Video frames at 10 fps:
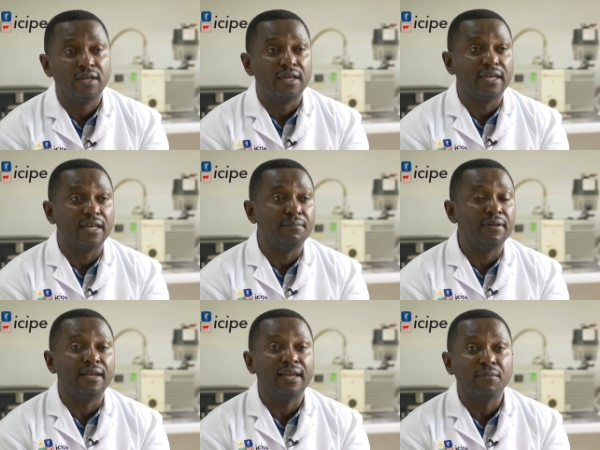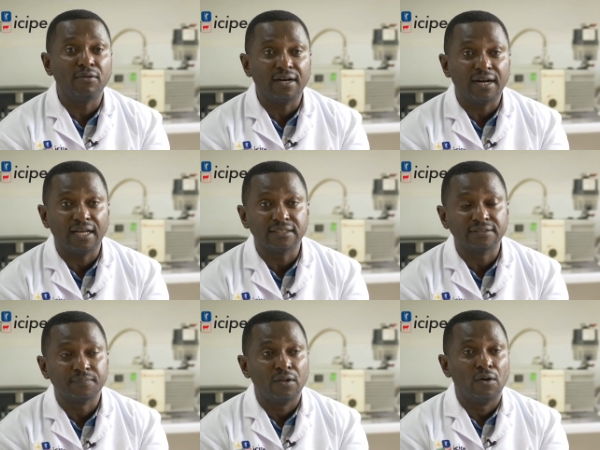it can be lemongrass.
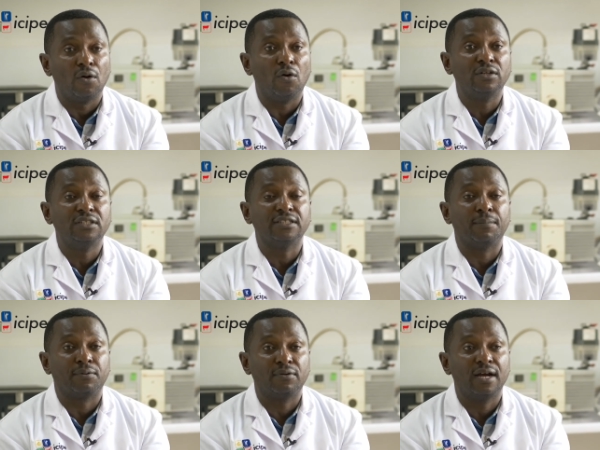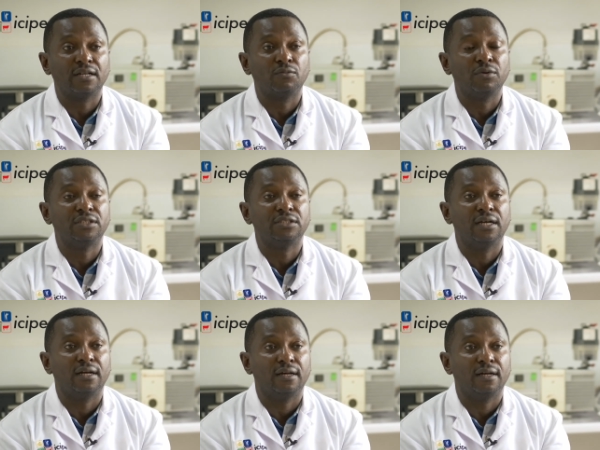All these are products which
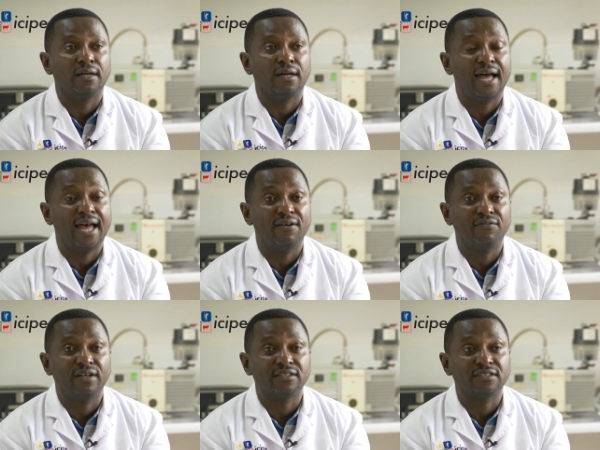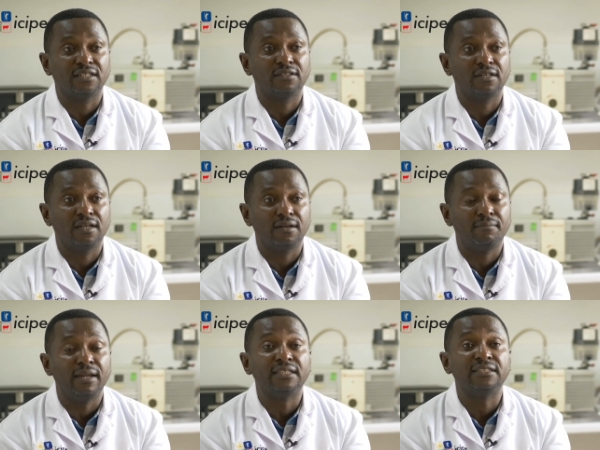uh, have a certain
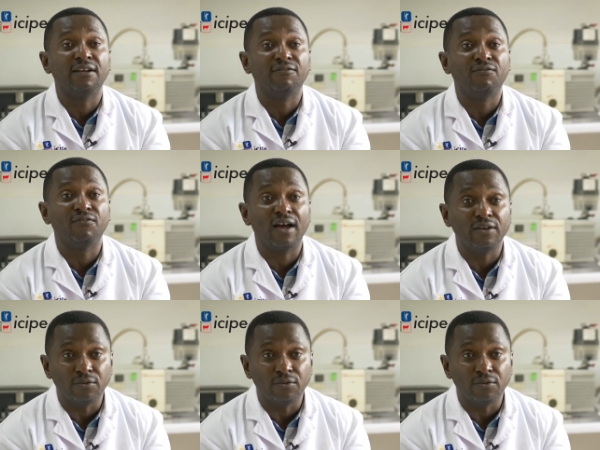medicinal value.